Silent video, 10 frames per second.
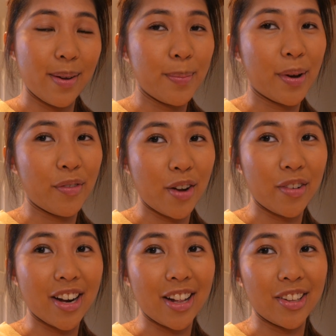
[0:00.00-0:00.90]
my
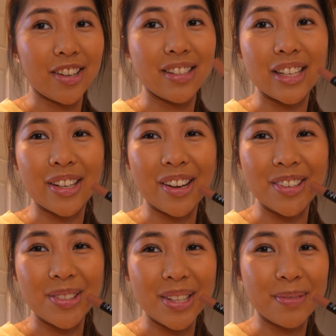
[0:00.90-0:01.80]
favorite color, because it goes with